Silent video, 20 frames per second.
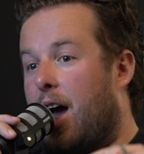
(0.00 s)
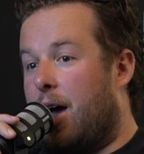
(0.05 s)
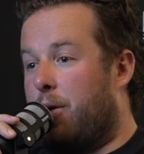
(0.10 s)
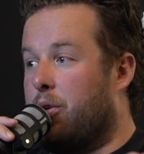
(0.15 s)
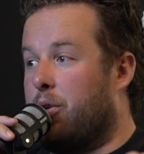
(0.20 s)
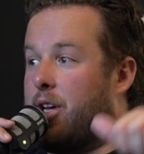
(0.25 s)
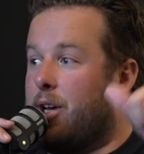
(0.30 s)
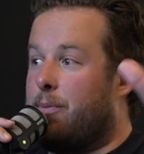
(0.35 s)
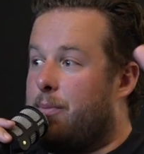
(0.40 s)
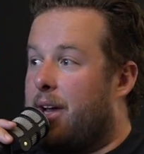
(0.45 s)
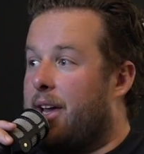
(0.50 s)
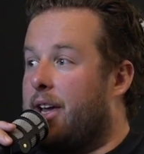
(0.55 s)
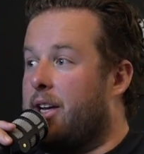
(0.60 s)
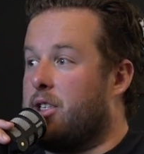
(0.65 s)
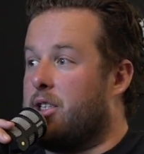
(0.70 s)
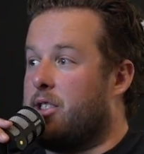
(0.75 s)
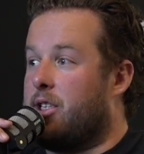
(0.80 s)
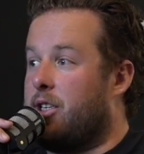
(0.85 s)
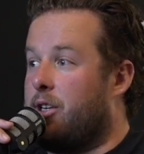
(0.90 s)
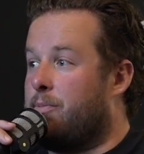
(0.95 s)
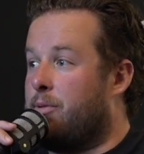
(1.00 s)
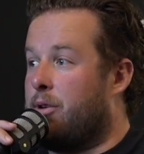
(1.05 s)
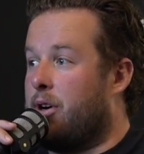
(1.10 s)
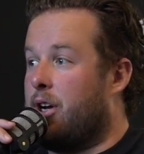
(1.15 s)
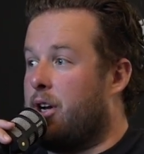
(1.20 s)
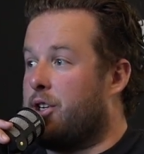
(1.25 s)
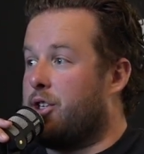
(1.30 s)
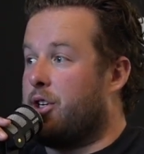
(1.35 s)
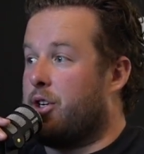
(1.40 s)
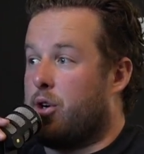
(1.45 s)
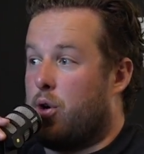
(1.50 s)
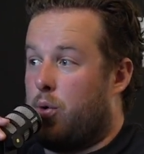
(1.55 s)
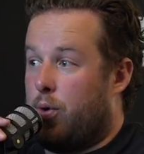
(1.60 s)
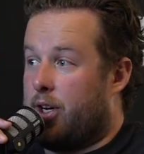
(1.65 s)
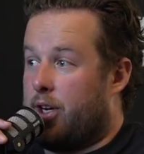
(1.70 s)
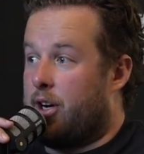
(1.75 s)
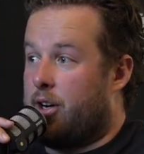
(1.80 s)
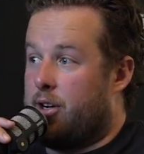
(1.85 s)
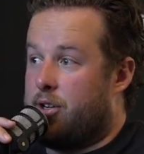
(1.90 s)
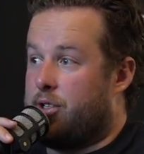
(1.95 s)
I will get my agents into production
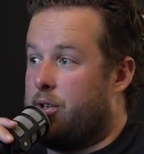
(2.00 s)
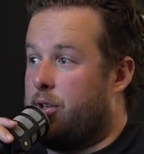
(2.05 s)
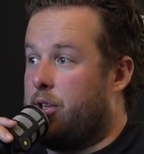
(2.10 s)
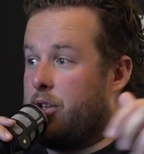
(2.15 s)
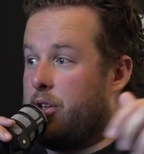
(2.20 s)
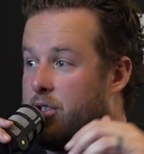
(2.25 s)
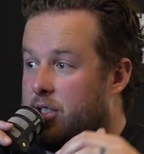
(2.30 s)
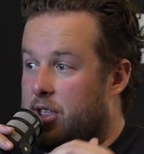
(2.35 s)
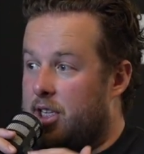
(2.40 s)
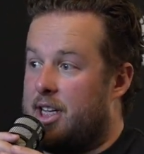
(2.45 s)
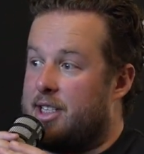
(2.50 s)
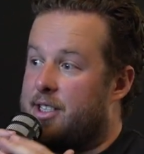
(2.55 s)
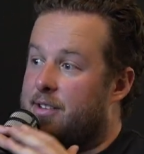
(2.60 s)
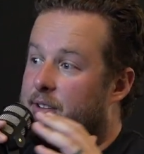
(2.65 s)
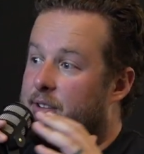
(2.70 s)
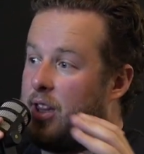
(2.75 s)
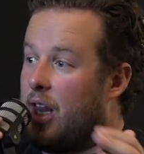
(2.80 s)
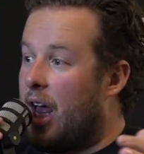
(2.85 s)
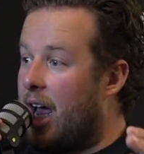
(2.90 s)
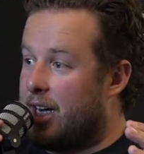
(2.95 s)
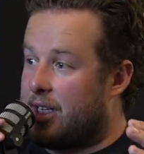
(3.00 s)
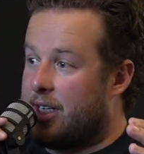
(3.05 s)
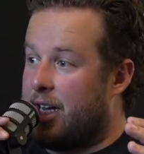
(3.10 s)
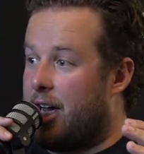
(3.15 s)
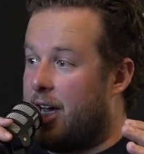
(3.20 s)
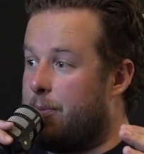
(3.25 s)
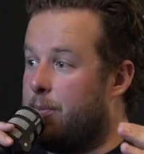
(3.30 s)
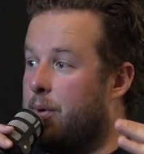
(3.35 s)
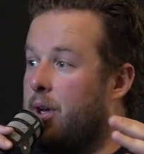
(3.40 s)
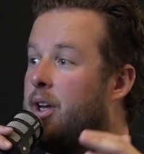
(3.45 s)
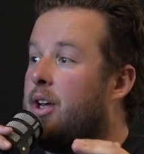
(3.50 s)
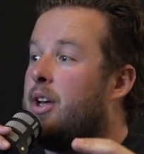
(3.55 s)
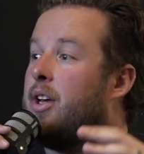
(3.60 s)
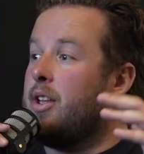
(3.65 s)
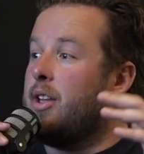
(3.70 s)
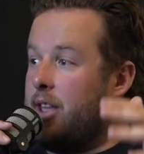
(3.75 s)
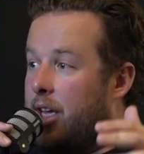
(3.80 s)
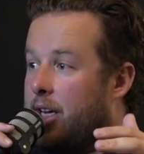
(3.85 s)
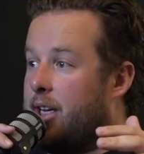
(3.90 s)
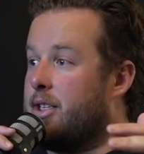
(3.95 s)
quicker so that there's less of a lag time.
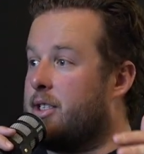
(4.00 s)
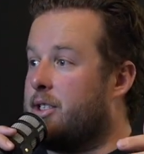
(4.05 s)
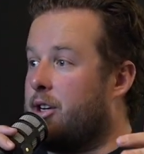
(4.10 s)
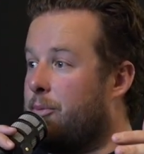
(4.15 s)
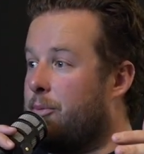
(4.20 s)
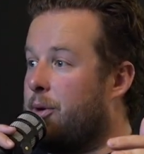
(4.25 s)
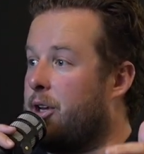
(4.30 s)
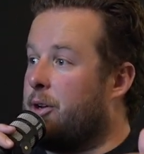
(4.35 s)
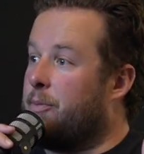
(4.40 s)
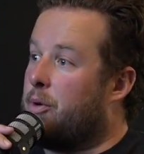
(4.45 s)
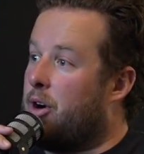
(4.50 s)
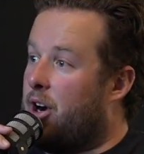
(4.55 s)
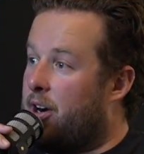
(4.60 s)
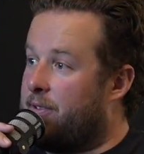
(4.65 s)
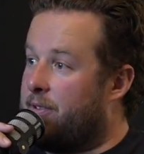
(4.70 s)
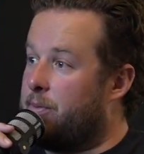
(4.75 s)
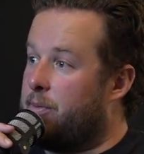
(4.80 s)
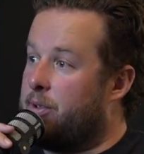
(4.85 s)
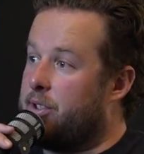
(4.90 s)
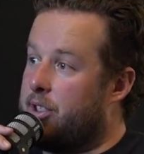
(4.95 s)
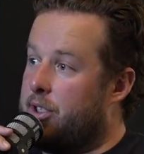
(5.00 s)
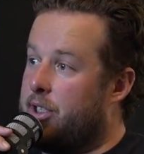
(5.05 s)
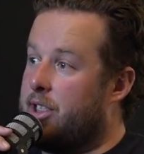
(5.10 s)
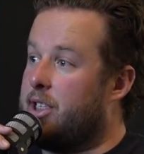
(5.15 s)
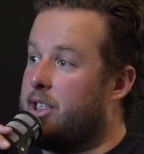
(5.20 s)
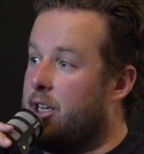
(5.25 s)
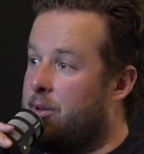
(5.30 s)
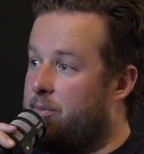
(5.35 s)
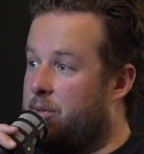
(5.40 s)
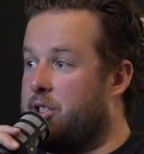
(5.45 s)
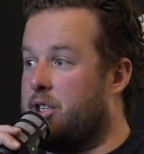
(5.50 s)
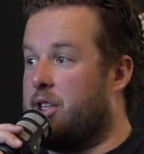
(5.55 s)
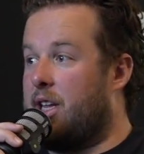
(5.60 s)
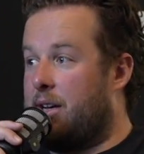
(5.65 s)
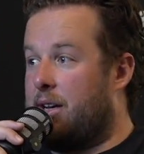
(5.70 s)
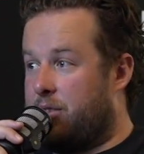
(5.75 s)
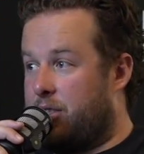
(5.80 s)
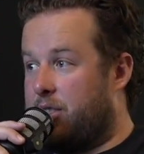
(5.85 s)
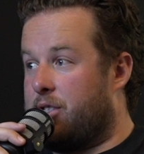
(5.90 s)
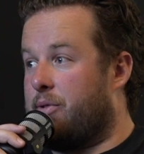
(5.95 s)
They can start being profitable to the team, which
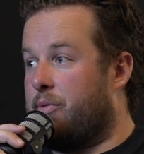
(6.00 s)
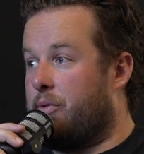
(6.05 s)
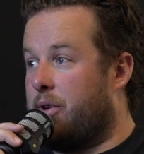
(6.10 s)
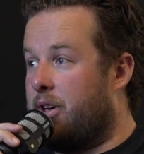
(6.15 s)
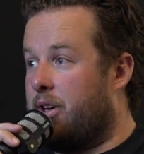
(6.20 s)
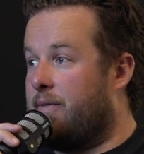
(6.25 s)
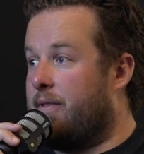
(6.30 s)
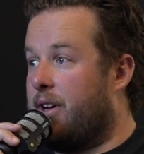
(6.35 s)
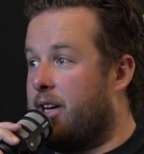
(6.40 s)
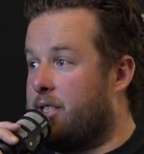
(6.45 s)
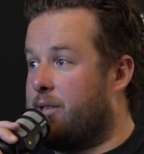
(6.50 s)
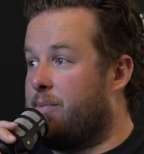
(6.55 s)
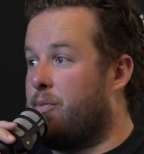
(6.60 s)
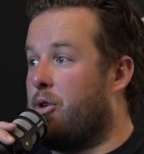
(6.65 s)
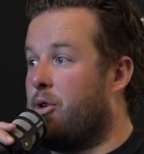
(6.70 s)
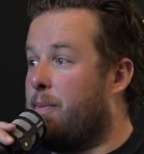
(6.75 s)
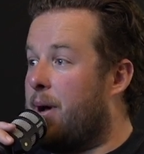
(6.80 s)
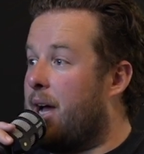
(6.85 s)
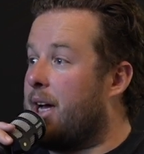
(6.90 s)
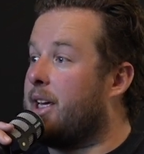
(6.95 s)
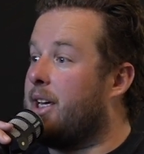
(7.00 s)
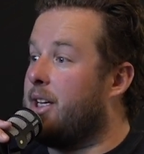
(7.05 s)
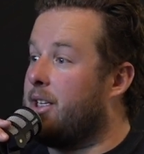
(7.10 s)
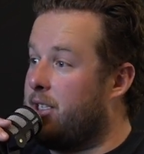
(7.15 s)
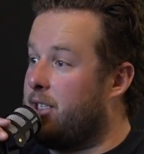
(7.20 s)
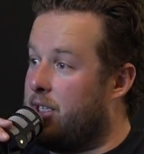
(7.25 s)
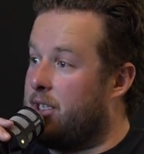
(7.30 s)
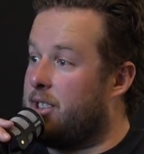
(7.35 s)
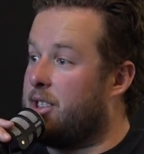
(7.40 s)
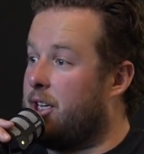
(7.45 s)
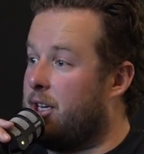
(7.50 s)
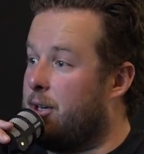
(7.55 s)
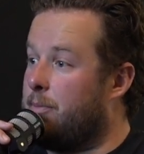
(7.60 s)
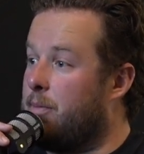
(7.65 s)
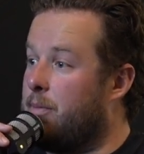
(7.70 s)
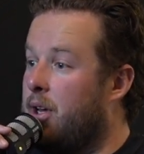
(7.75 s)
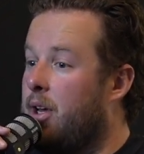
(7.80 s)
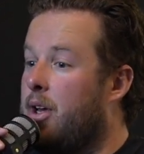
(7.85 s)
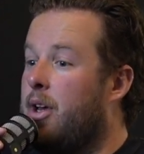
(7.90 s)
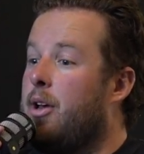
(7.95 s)
allows us to reinvest more back into the team.